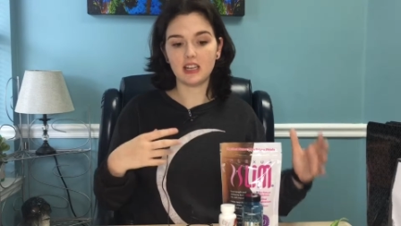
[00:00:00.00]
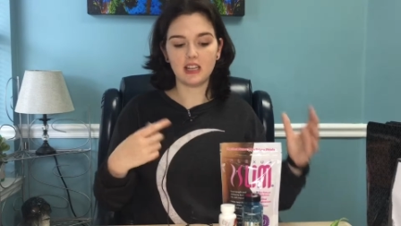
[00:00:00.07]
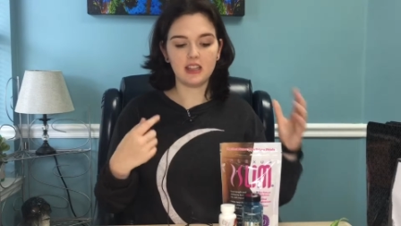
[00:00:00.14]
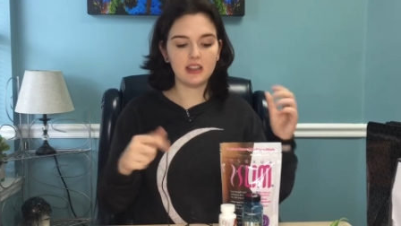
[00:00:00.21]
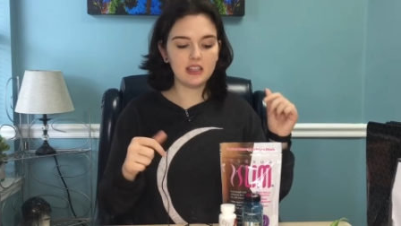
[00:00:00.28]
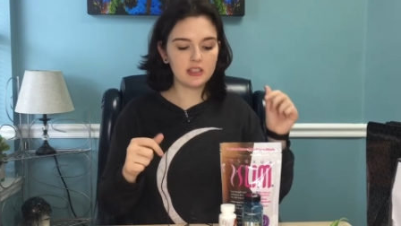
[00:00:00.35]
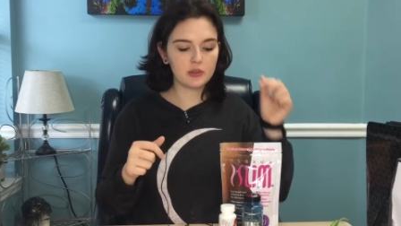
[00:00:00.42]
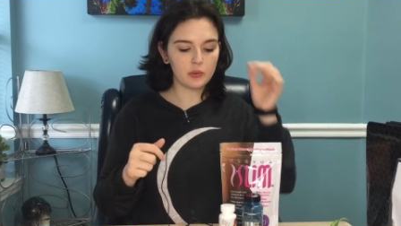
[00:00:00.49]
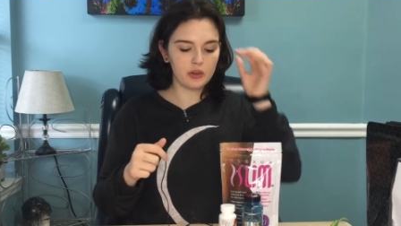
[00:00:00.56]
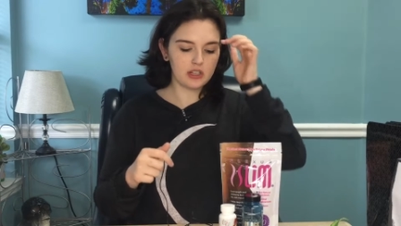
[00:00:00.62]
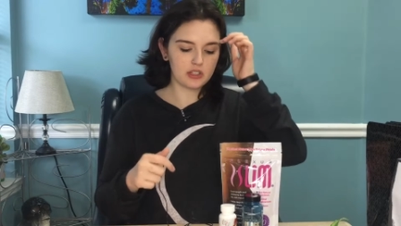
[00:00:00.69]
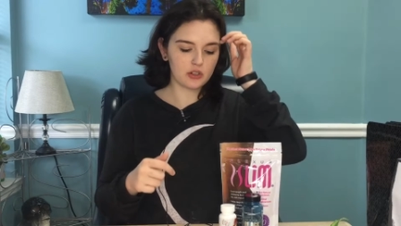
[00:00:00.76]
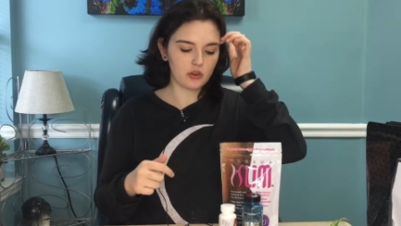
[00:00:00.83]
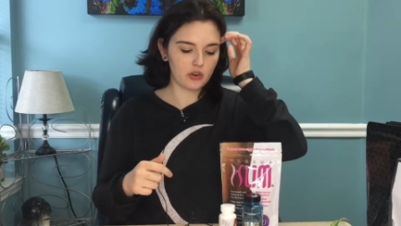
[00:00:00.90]
And this one
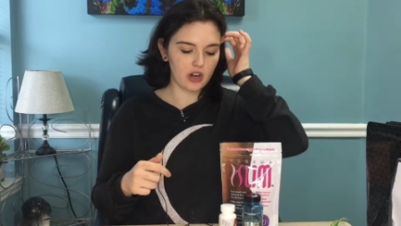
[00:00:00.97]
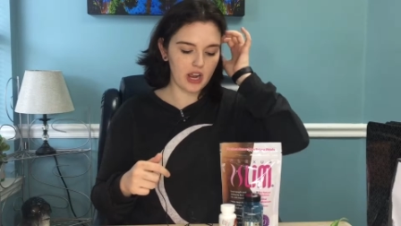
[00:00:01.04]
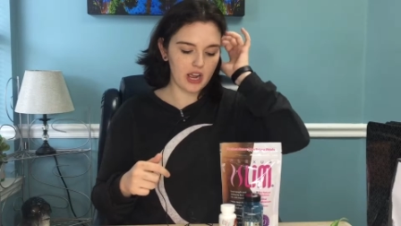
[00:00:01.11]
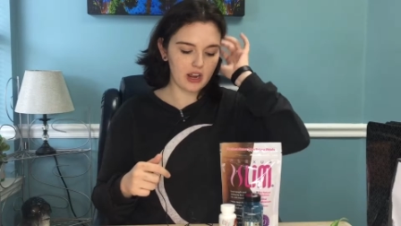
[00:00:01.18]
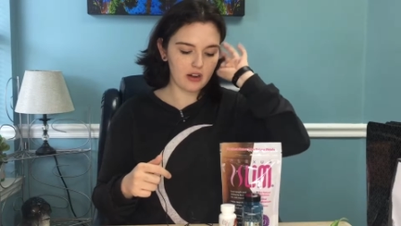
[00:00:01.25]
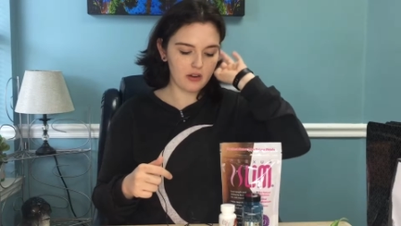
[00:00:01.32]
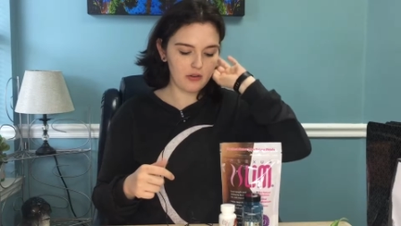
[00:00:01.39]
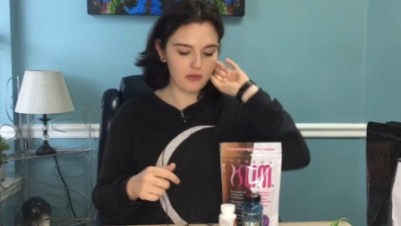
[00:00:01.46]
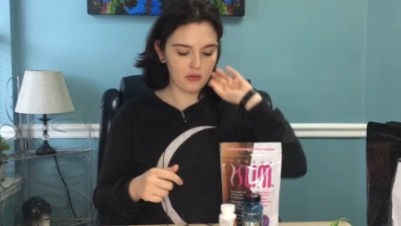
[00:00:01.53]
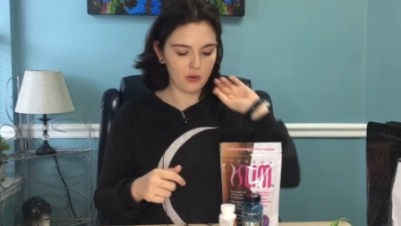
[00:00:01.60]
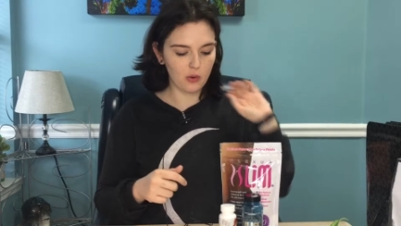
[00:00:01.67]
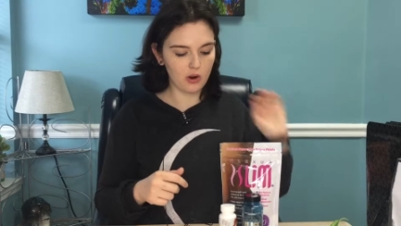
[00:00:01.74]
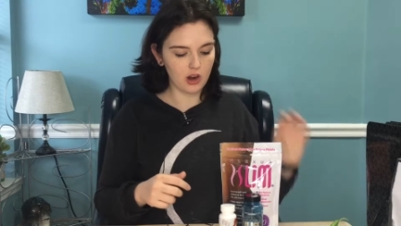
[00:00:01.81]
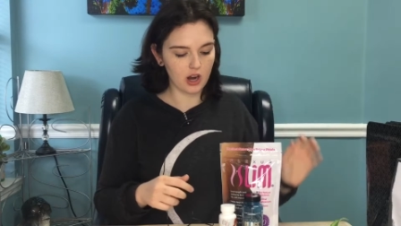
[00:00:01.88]
is great
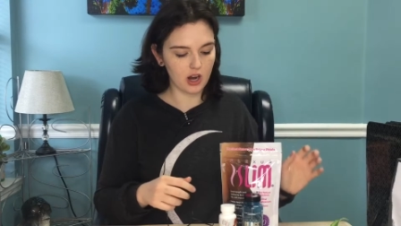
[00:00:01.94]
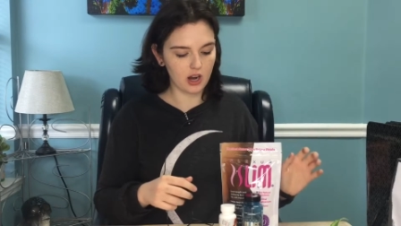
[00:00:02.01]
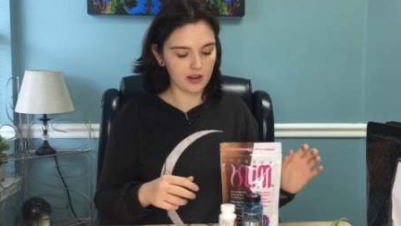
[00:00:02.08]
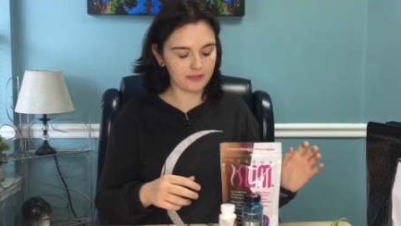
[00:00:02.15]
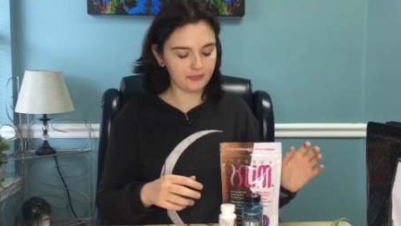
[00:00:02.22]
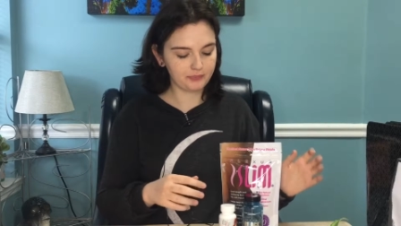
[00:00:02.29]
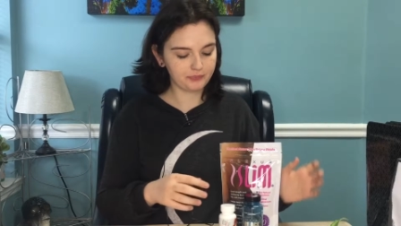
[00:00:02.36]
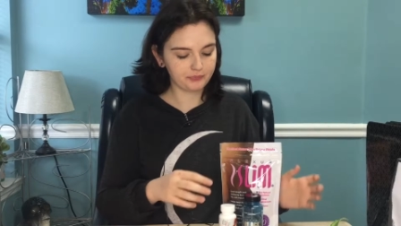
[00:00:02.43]
for